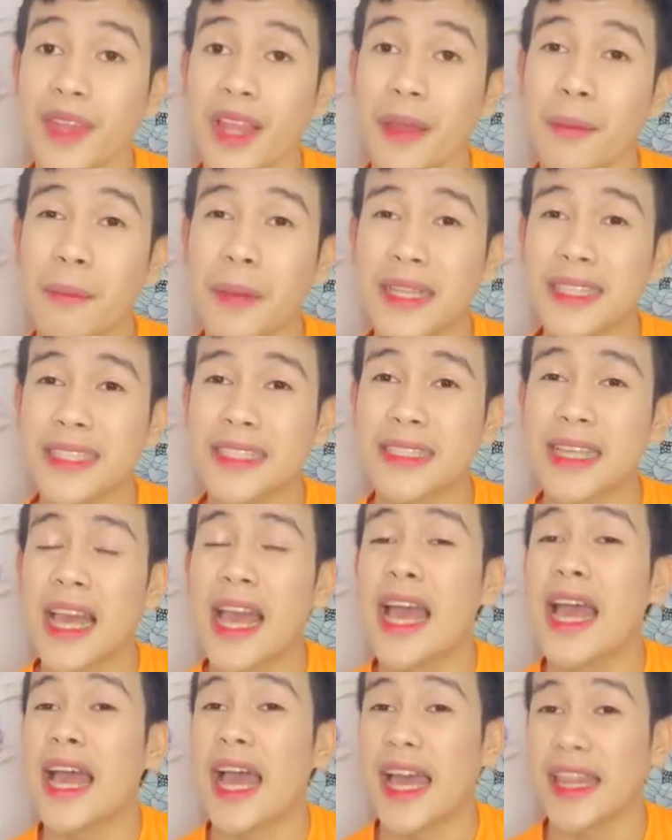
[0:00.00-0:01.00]
but
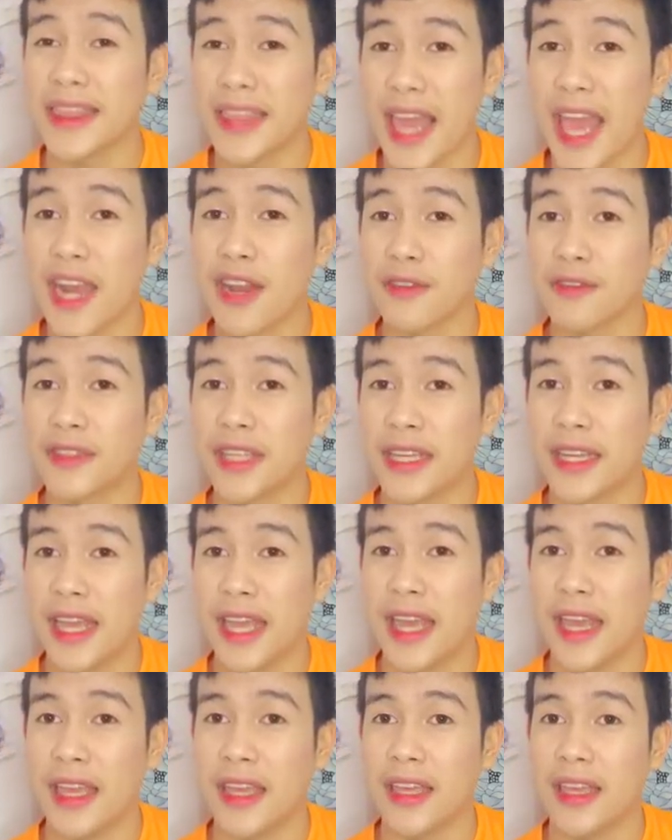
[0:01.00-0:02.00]
at the end of the
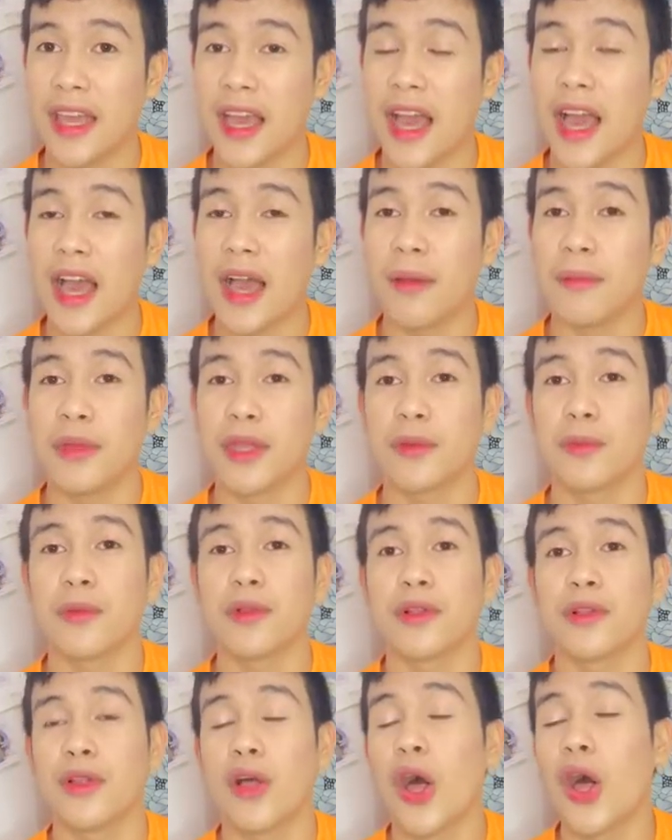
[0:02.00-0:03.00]
day, it
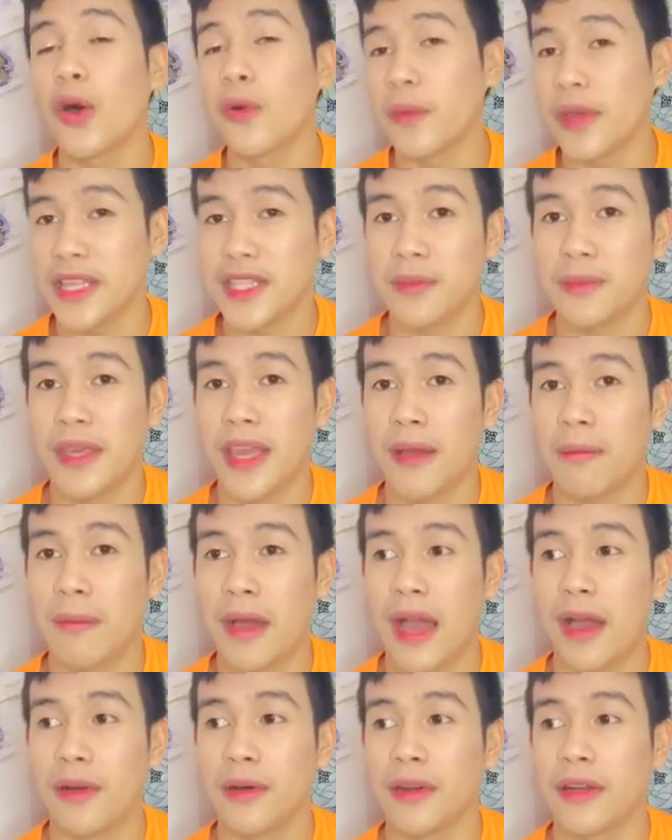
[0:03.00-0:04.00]
will always be
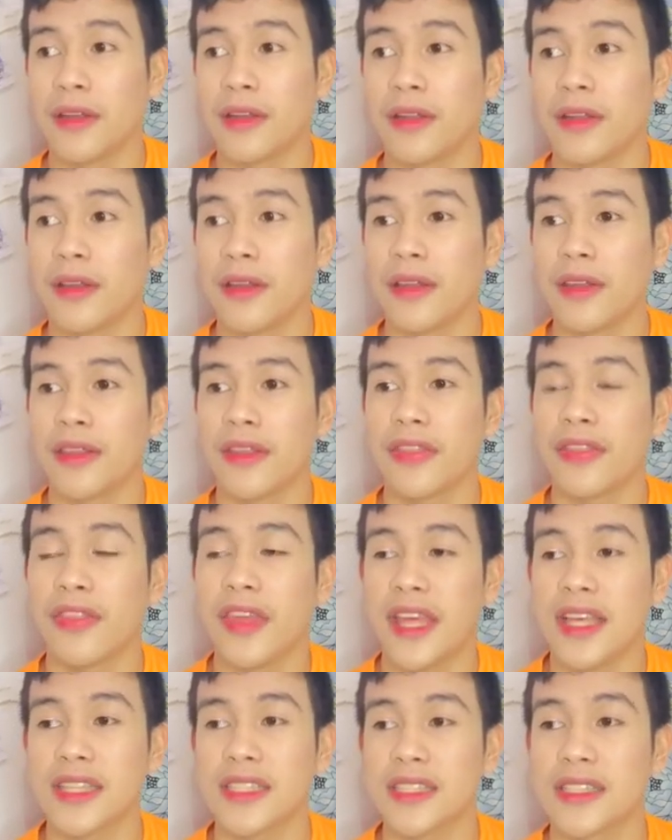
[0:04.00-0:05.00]
about the
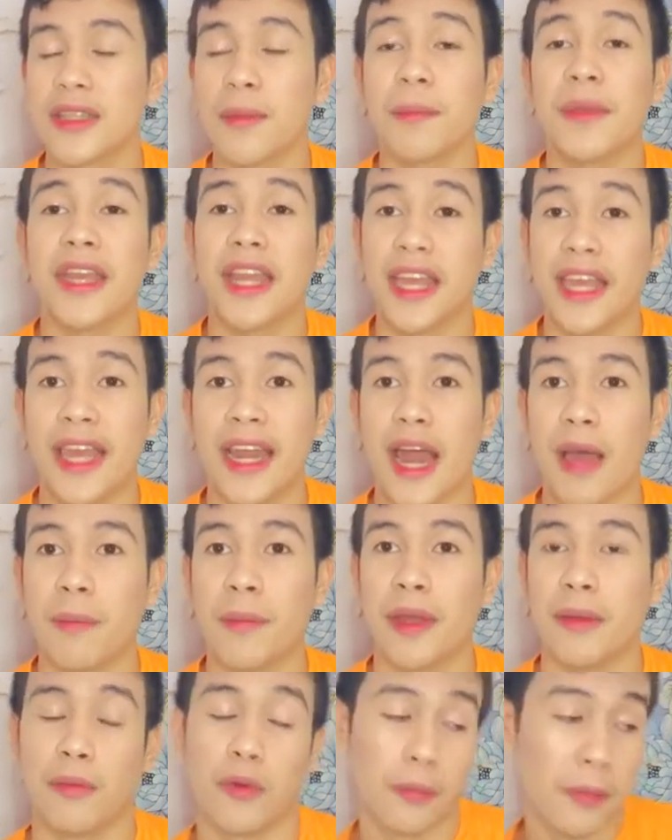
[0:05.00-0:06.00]
things na
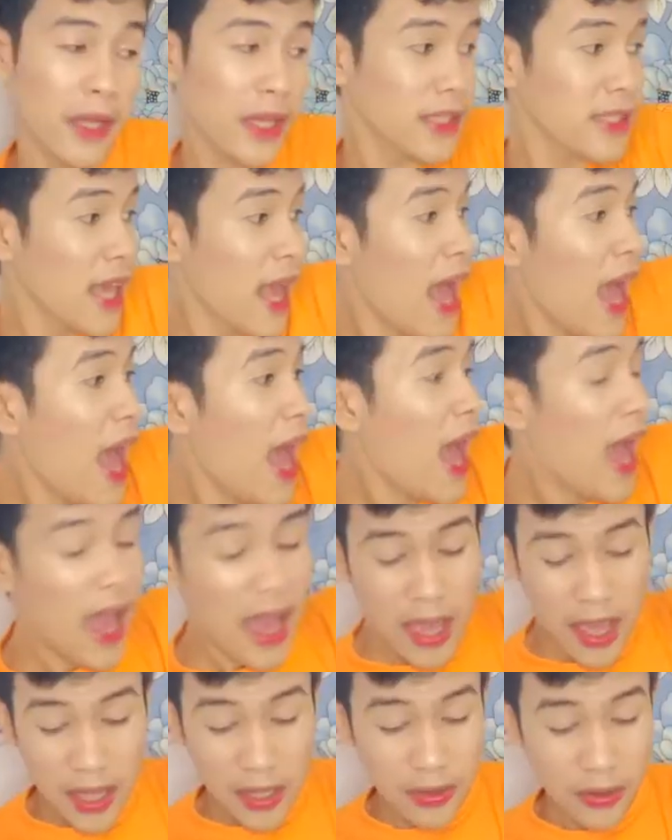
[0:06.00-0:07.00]
pinaghirapan mo. Because,
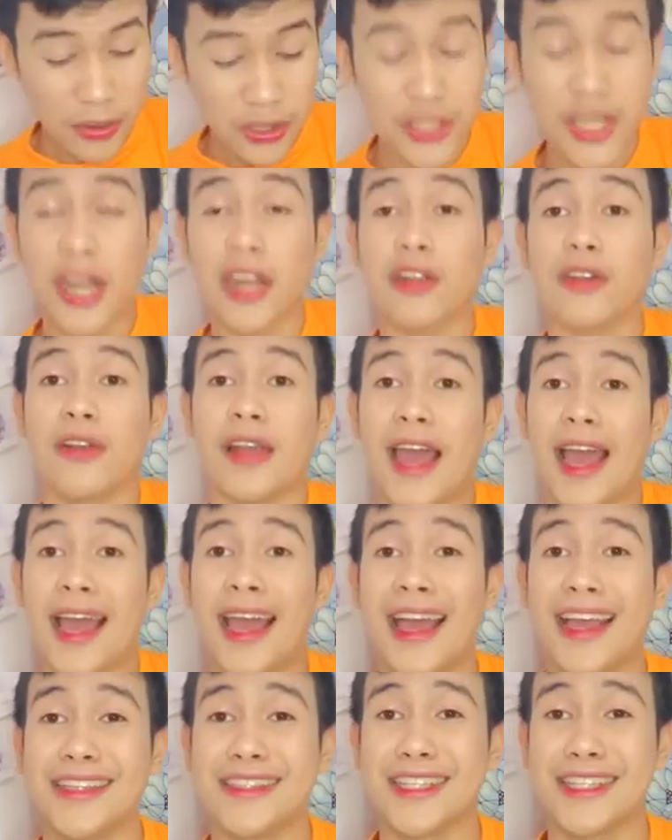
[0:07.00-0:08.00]
you know, share ko lang
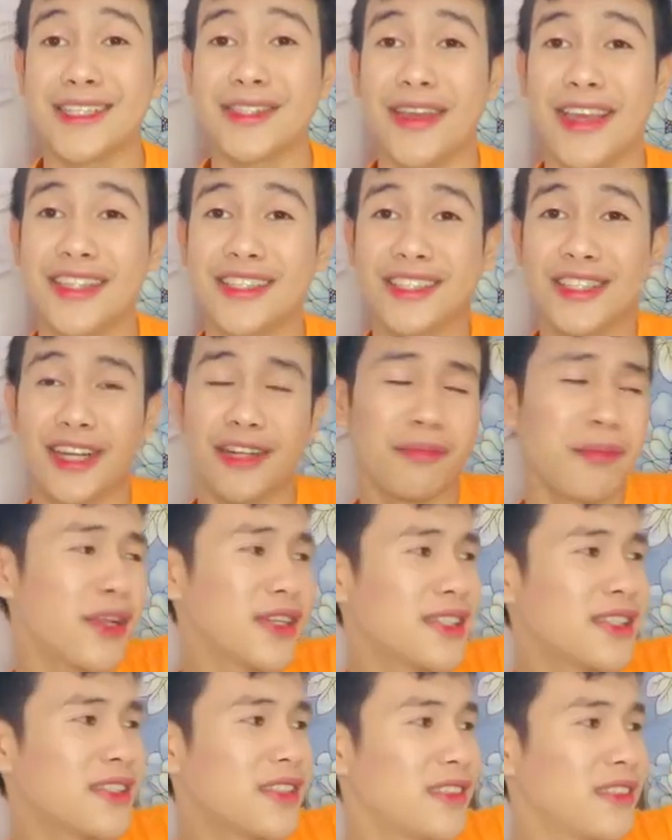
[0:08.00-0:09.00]
ha, just to insert,
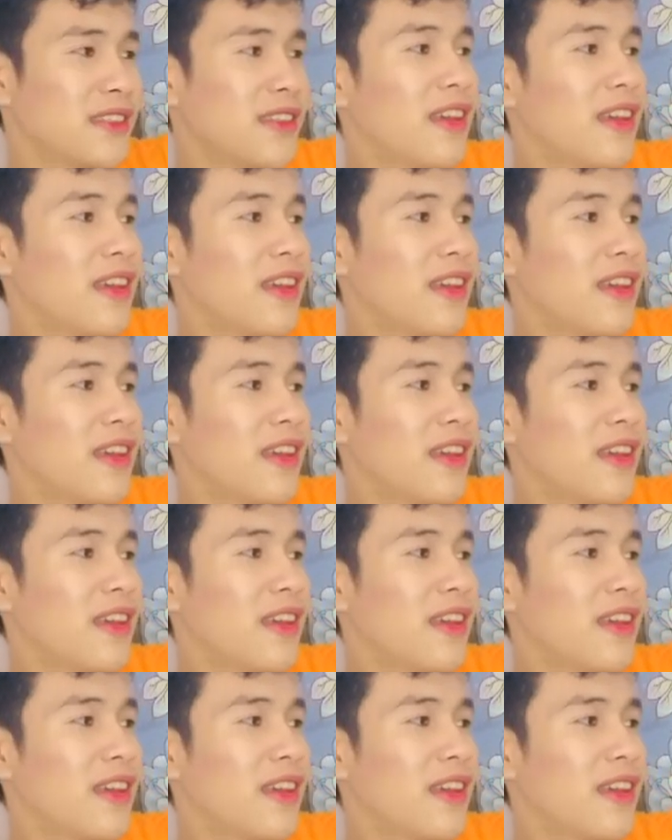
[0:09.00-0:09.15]
because